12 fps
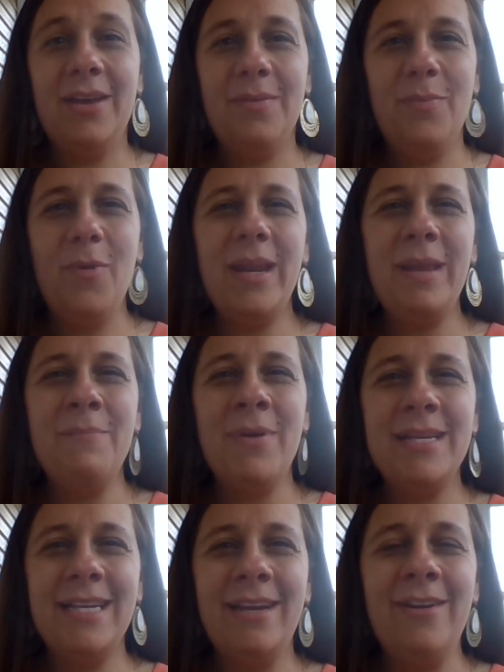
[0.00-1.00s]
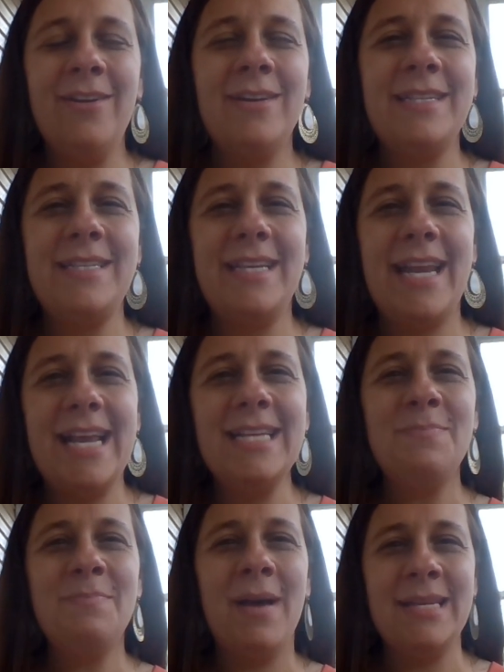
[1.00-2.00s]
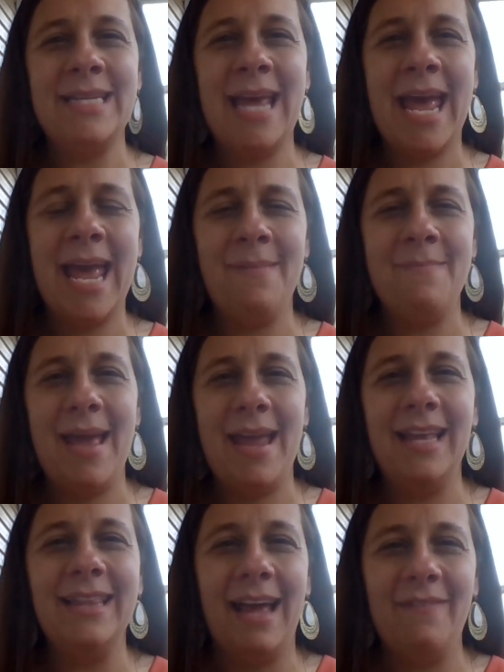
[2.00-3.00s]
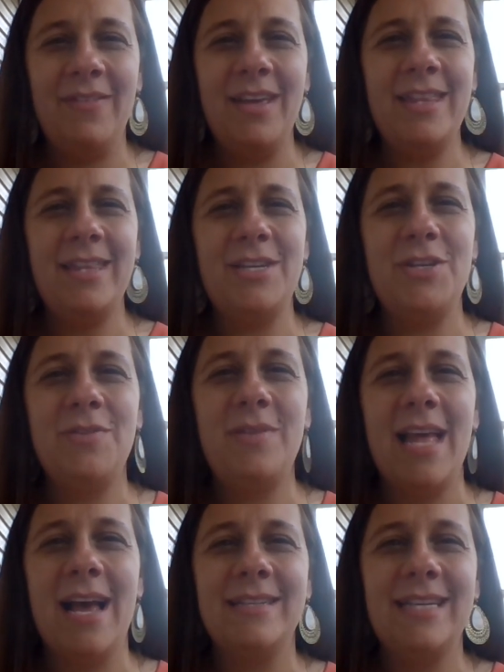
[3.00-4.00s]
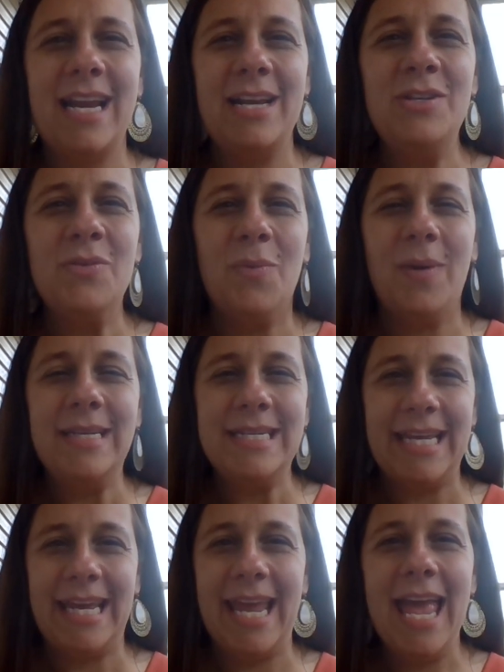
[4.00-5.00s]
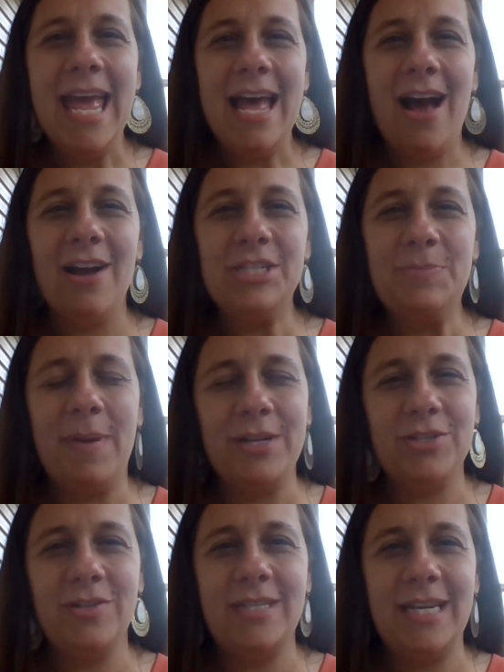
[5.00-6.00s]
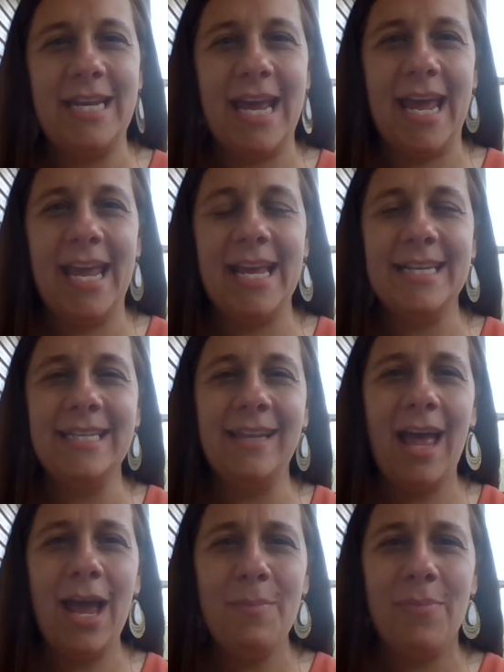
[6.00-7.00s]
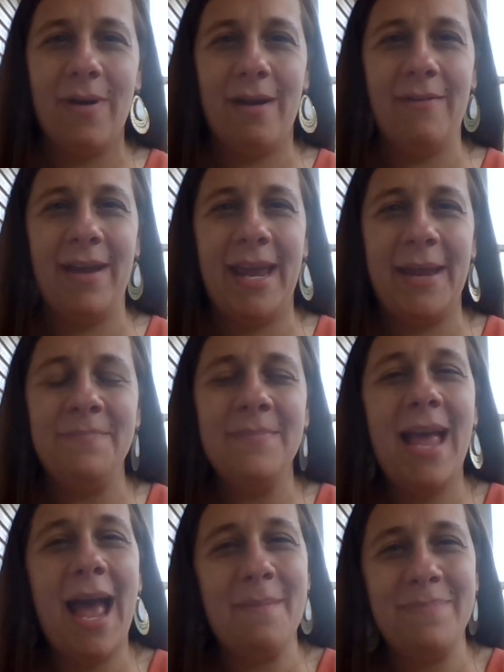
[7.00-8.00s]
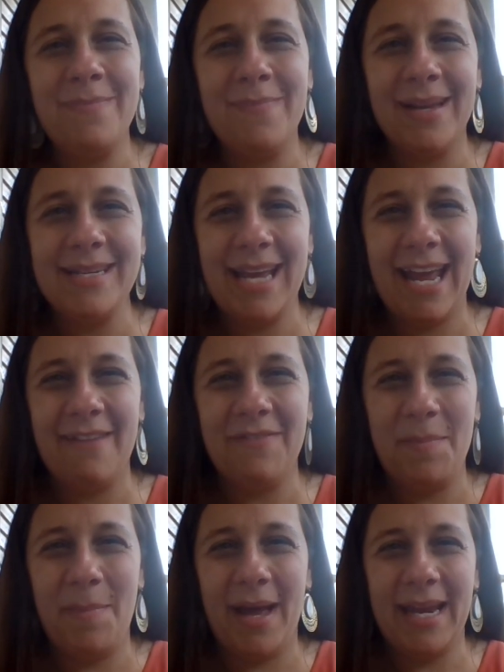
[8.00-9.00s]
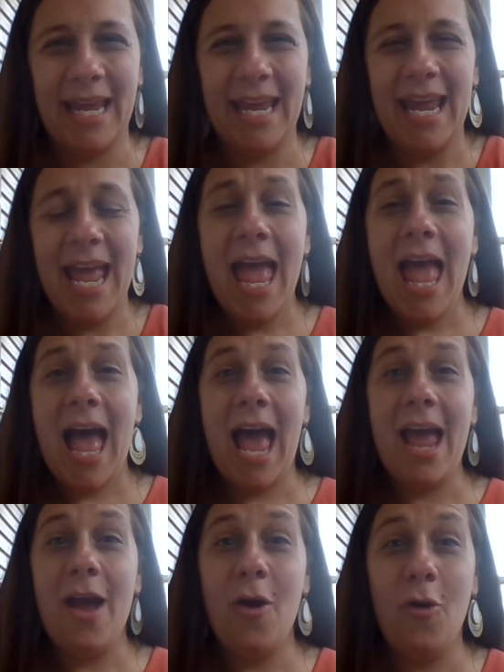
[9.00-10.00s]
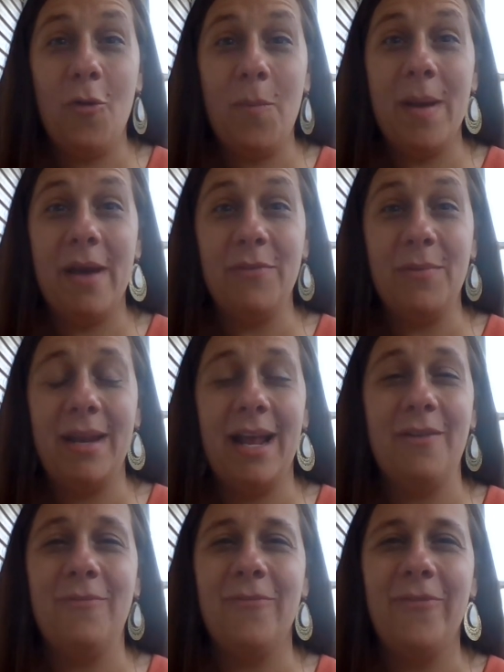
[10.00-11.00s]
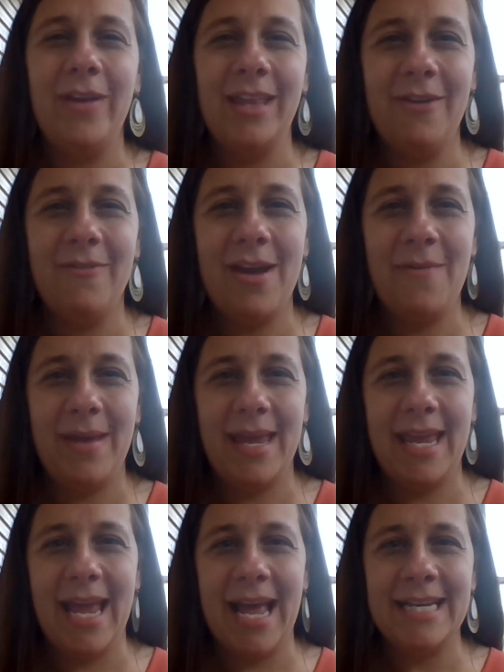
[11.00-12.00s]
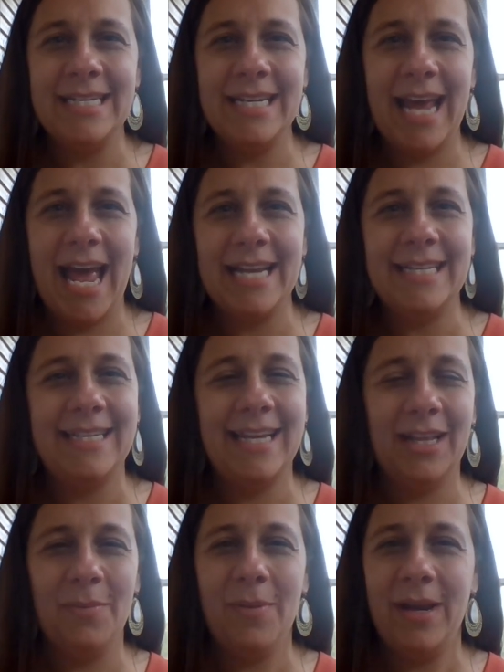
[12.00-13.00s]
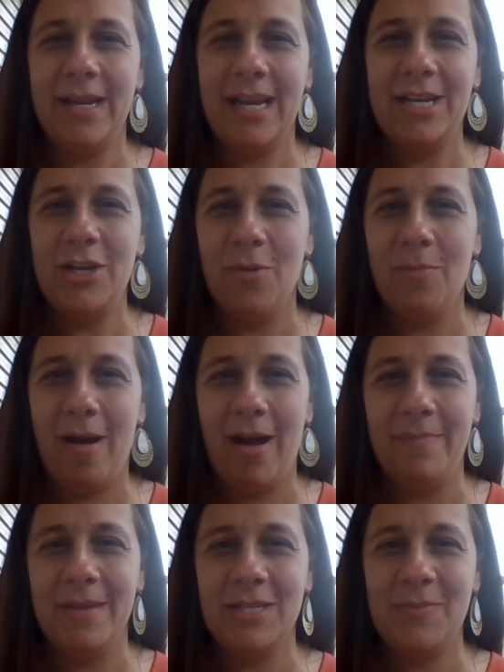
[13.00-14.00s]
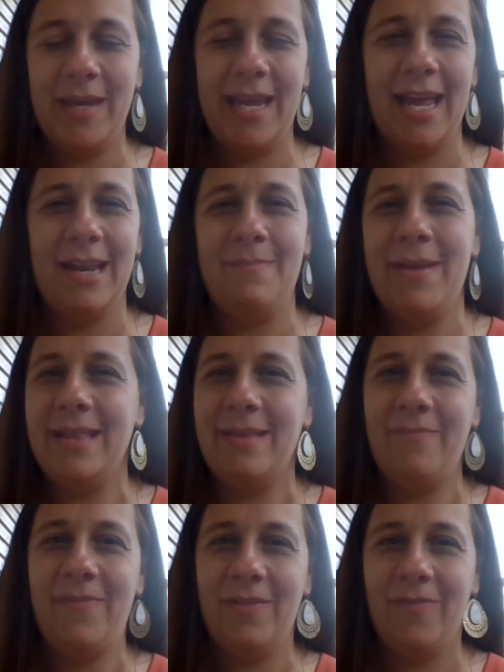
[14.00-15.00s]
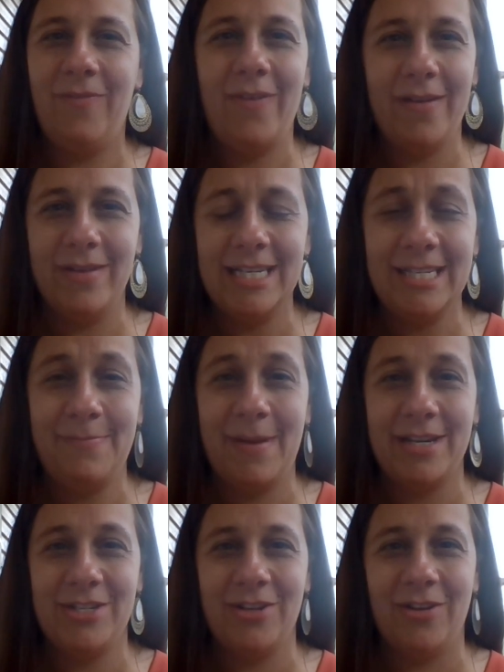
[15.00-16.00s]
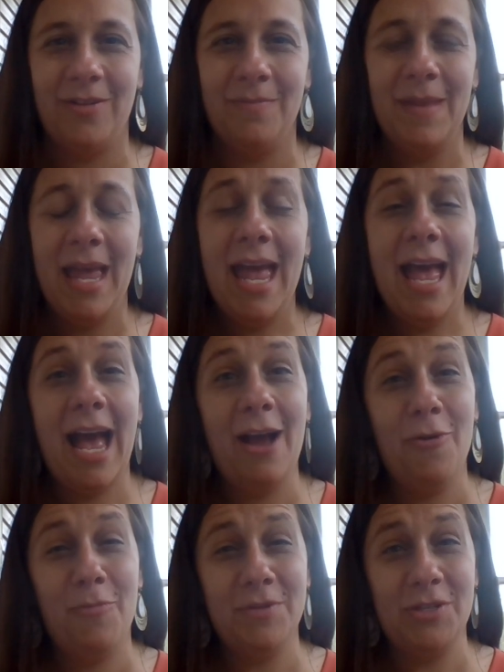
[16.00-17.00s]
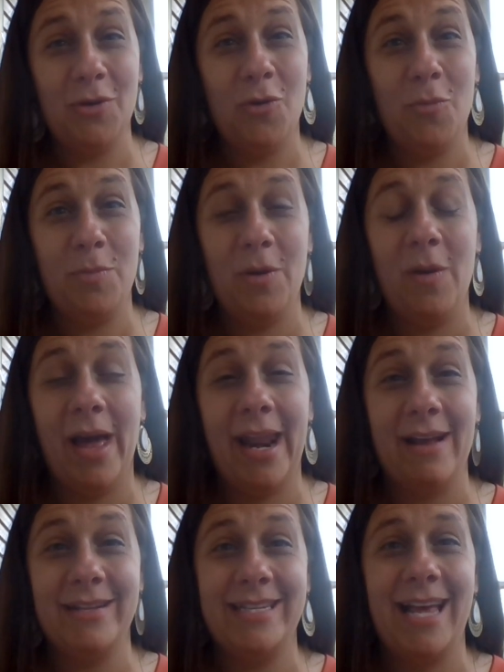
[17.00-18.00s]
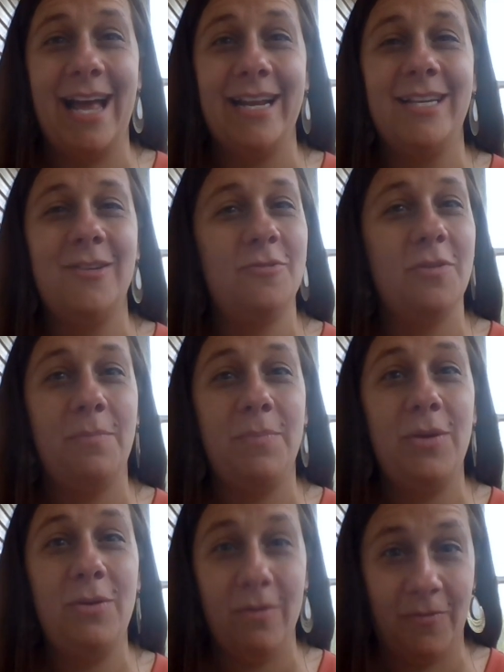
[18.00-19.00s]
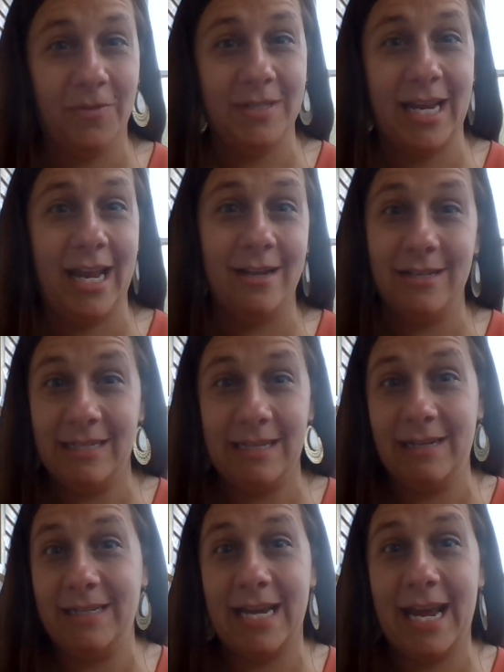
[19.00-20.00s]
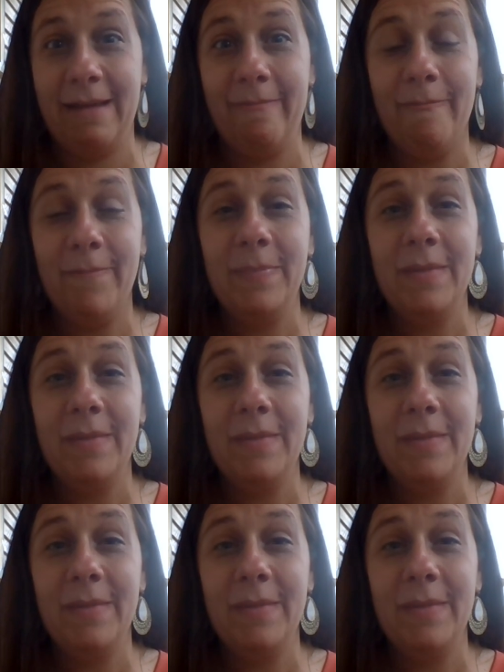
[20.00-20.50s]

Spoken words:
Good morning, boys and girls. Today is Monday, May 11th, 2020. Our special today is library. Happy Monday, everybody. I hope everyone had a really great weekend and celebrated your mom this weekend and made them feel very special. I also hope you got outside because it was a beautiful day on Sunday.